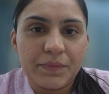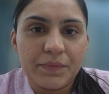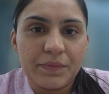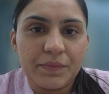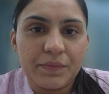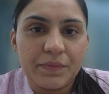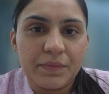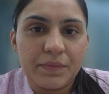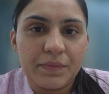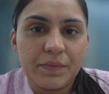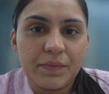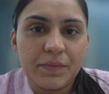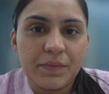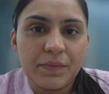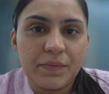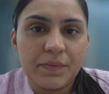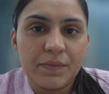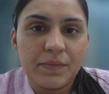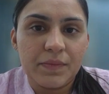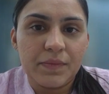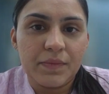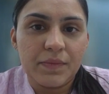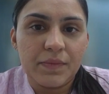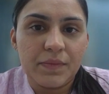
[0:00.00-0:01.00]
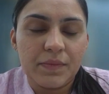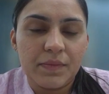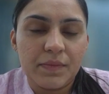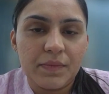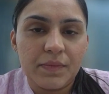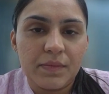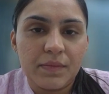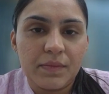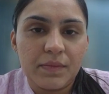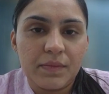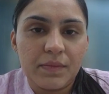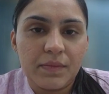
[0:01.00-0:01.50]

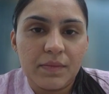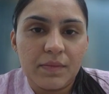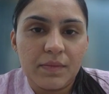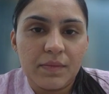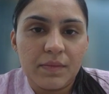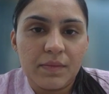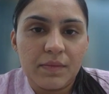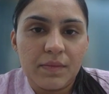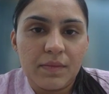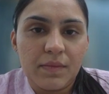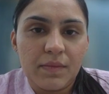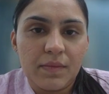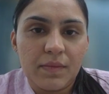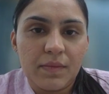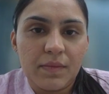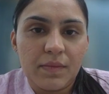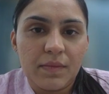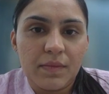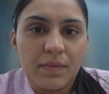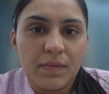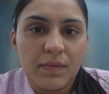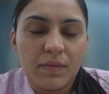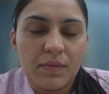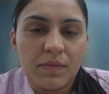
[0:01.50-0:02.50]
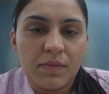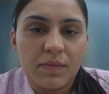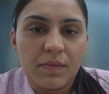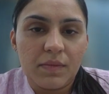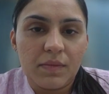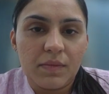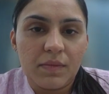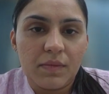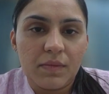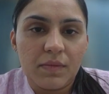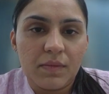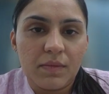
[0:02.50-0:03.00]

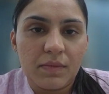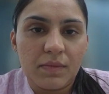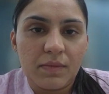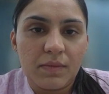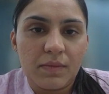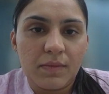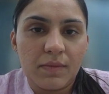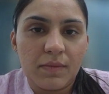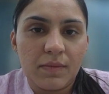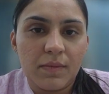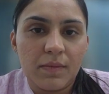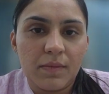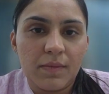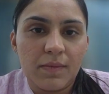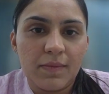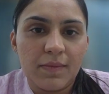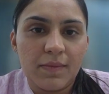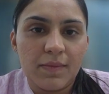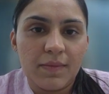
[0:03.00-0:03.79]
No words are spoken by the person on screen.